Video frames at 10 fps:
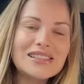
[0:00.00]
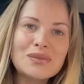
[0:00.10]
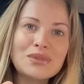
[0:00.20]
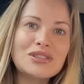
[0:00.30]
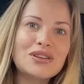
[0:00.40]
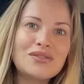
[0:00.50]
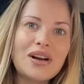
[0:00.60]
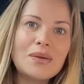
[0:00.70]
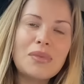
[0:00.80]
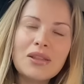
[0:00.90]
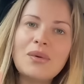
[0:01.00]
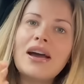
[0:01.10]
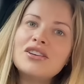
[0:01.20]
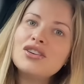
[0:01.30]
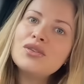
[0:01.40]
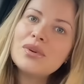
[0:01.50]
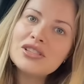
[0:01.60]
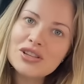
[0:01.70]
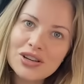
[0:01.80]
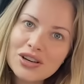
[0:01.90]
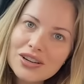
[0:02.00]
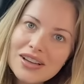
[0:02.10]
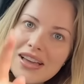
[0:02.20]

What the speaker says: It was so fun. By the way, I don't know where to look